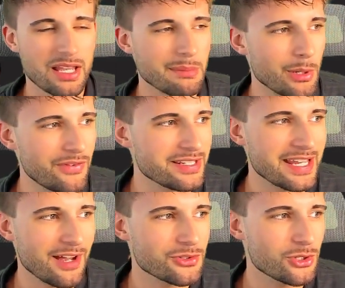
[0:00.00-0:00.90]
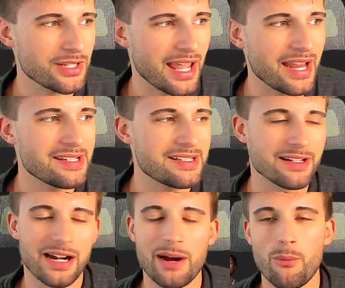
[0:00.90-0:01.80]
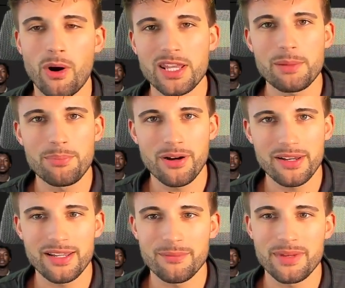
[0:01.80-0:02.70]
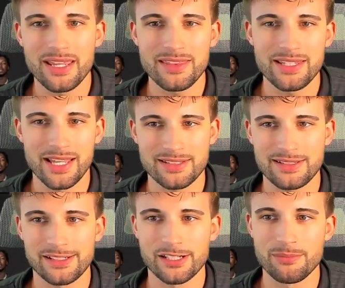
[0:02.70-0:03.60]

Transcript: Moving down to the A tier, I wanted to put him in the S tier,